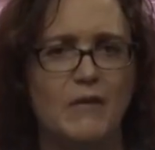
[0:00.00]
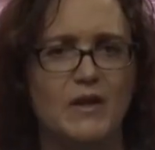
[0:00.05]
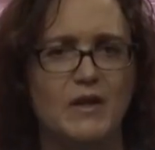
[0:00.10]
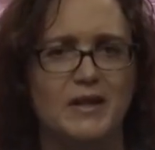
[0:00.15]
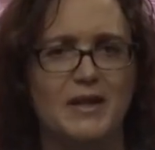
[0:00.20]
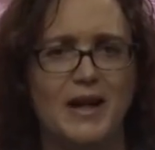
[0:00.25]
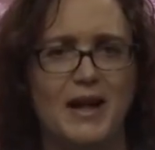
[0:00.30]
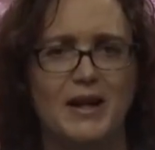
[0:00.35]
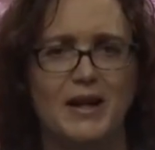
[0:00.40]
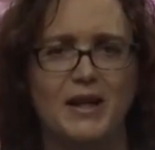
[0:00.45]
It's
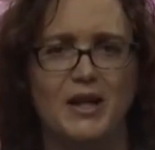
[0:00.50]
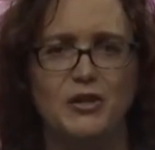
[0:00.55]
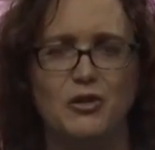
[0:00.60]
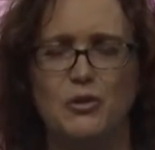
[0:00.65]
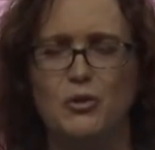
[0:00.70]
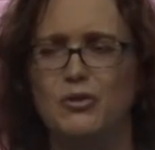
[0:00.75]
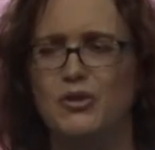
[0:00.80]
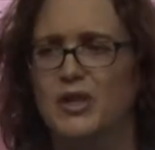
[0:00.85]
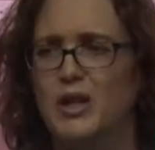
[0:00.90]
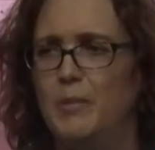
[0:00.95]
not going to
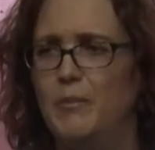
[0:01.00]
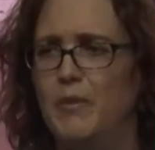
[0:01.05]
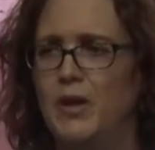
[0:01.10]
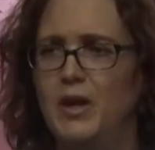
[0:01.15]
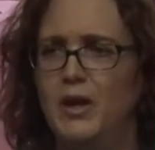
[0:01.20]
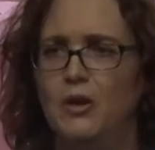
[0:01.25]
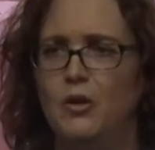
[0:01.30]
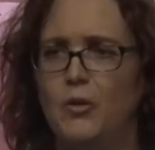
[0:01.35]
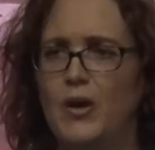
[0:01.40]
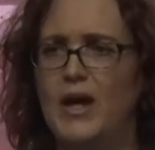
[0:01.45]
do some
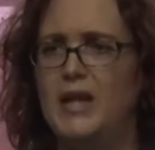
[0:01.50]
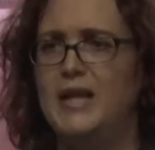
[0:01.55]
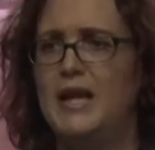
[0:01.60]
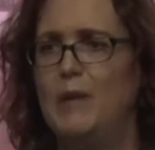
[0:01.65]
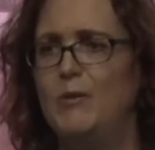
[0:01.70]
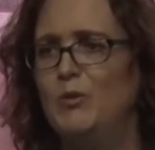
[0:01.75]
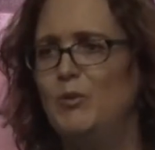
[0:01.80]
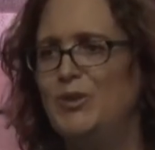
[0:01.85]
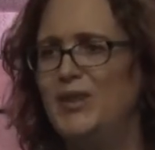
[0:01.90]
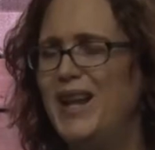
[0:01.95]
great
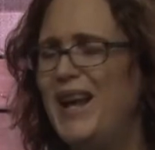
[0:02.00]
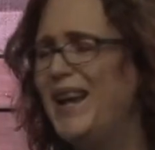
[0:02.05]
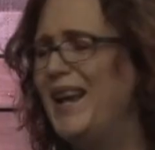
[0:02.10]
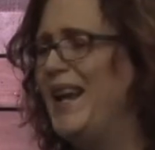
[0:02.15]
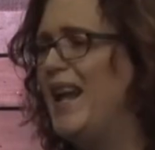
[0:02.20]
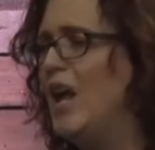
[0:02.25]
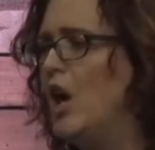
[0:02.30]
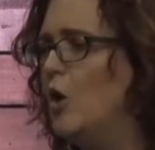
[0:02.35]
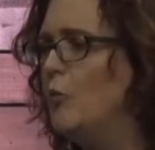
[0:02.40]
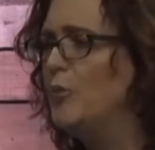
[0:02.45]
damage, but it's not going
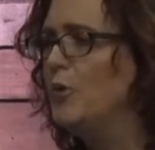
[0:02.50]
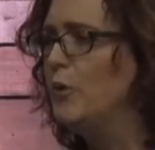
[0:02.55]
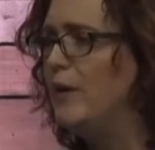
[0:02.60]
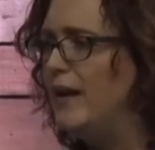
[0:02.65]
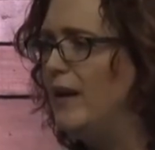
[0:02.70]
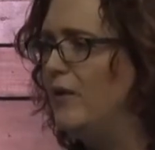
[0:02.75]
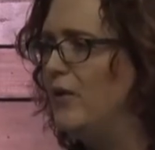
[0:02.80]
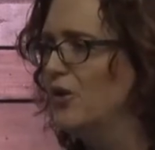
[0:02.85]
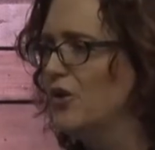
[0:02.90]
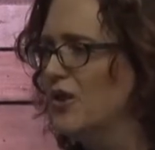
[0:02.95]
to help you
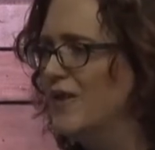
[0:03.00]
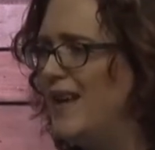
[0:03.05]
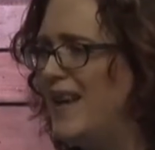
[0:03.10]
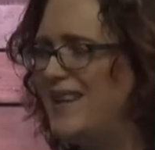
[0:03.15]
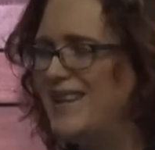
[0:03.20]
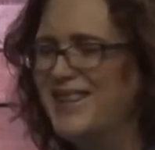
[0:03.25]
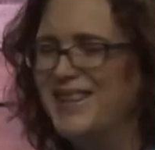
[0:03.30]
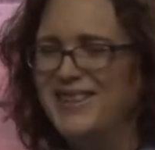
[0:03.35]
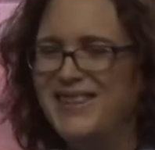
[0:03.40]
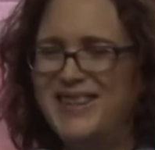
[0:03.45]
either. So
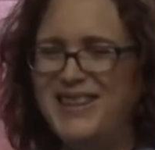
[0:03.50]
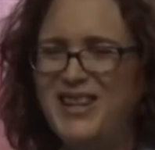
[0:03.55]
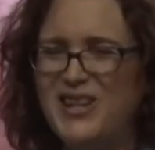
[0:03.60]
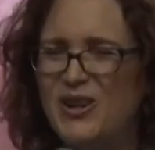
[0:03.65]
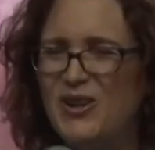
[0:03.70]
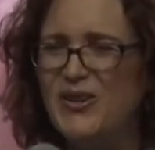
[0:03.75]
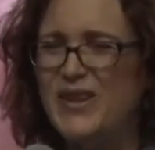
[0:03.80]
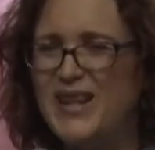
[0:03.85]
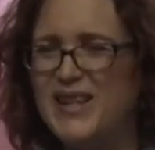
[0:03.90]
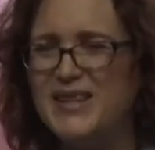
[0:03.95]
that's, you
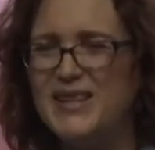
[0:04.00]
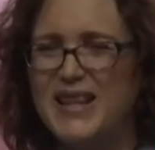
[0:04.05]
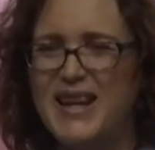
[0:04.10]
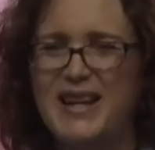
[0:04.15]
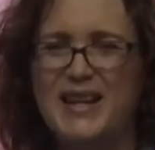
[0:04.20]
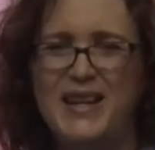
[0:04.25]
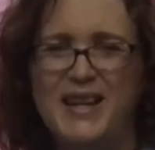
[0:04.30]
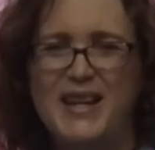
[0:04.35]
know, that's like,